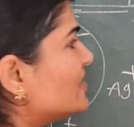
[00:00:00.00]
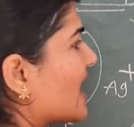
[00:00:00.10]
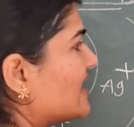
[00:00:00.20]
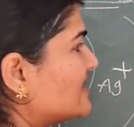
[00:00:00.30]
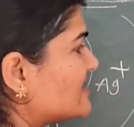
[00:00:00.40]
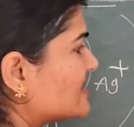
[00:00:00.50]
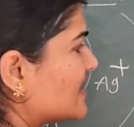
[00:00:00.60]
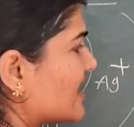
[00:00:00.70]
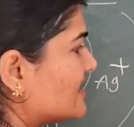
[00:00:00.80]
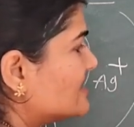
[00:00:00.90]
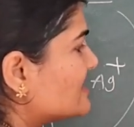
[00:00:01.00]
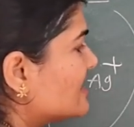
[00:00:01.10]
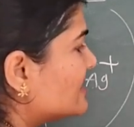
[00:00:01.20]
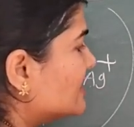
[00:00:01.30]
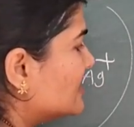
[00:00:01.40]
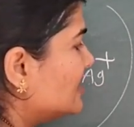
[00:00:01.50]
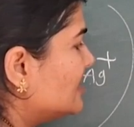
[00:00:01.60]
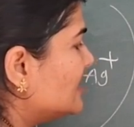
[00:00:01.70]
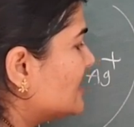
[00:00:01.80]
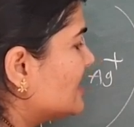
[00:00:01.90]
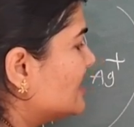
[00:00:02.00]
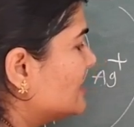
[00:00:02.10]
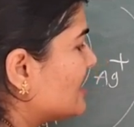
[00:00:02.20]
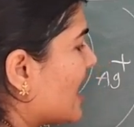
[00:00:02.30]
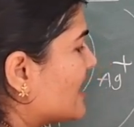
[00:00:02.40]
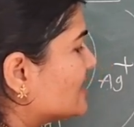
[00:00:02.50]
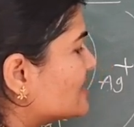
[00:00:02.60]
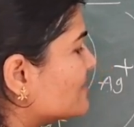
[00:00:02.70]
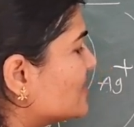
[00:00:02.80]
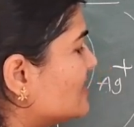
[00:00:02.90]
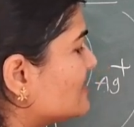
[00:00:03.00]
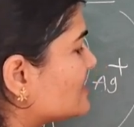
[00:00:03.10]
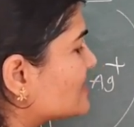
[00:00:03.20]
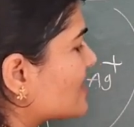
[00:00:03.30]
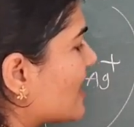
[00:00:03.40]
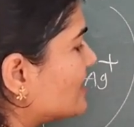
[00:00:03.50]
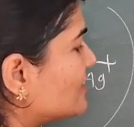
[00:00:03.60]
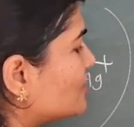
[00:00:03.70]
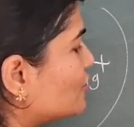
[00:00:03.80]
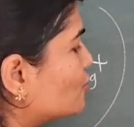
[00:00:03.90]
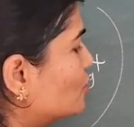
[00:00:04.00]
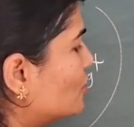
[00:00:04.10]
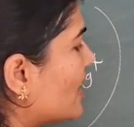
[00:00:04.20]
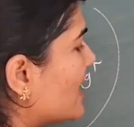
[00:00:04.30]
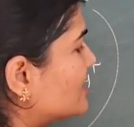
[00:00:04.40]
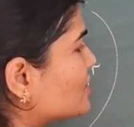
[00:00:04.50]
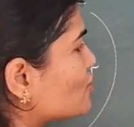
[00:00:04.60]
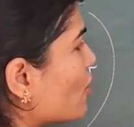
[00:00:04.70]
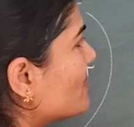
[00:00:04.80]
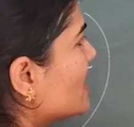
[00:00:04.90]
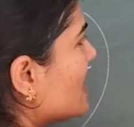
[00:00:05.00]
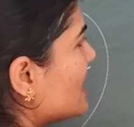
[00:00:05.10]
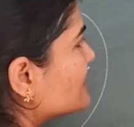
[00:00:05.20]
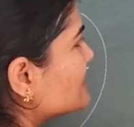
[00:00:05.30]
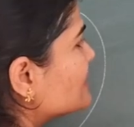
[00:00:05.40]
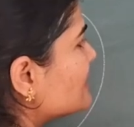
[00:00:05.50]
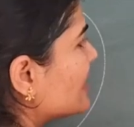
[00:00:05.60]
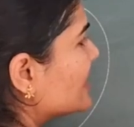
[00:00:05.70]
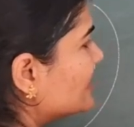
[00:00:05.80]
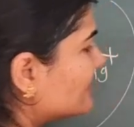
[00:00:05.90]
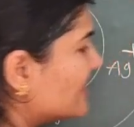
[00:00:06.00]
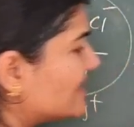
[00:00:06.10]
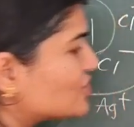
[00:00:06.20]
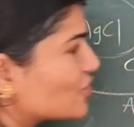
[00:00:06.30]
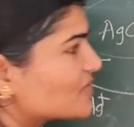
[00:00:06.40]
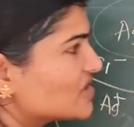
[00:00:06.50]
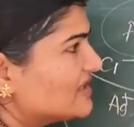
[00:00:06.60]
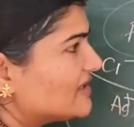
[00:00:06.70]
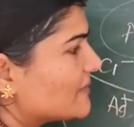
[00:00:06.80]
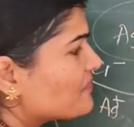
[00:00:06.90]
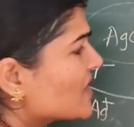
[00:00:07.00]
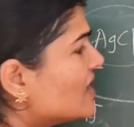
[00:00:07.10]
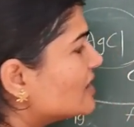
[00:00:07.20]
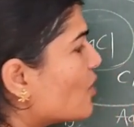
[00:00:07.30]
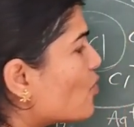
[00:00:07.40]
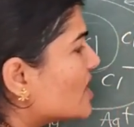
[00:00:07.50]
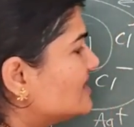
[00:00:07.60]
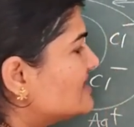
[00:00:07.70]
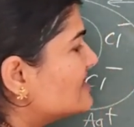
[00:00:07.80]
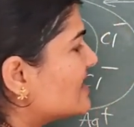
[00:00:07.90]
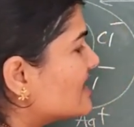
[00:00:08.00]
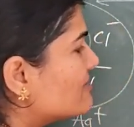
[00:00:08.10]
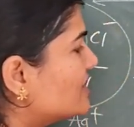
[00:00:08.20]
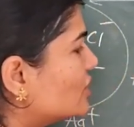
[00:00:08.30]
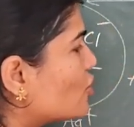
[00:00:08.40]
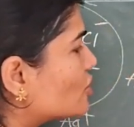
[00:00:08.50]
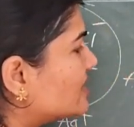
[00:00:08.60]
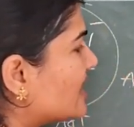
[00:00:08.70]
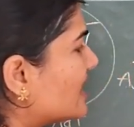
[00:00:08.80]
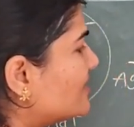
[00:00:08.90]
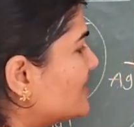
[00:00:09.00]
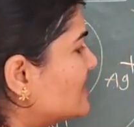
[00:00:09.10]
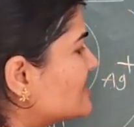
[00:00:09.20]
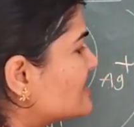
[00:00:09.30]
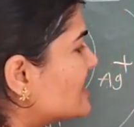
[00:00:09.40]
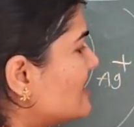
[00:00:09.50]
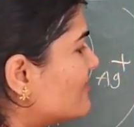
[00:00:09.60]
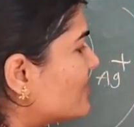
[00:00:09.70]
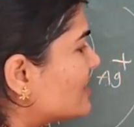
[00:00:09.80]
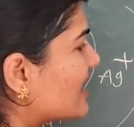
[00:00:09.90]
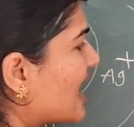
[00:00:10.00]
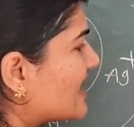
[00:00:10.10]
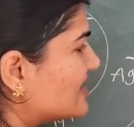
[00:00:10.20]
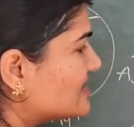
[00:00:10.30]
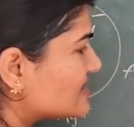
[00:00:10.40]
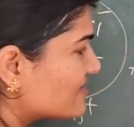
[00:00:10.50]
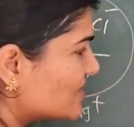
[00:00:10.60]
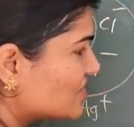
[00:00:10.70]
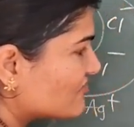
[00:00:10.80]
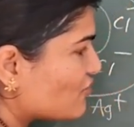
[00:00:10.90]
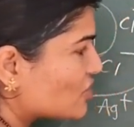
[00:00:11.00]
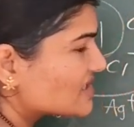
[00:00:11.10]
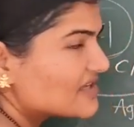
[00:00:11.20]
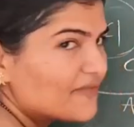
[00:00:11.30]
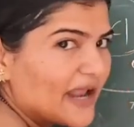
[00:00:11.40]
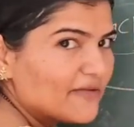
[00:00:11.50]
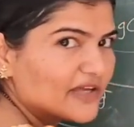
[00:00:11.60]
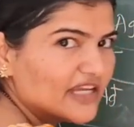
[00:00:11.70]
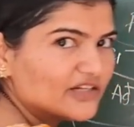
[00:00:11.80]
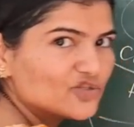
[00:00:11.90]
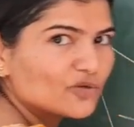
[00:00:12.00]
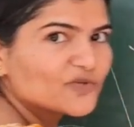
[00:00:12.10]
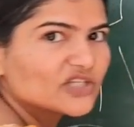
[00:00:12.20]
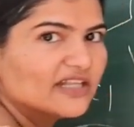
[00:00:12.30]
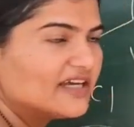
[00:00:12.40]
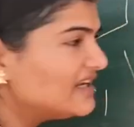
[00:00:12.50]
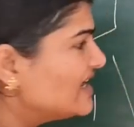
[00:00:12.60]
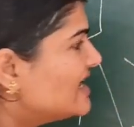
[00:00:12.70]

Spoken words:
nitrate ions, the indicator ions will start to adsorb as a secondary adsorption layer. Now once they come in contact with the silver ions, which was the primary adsorption layer,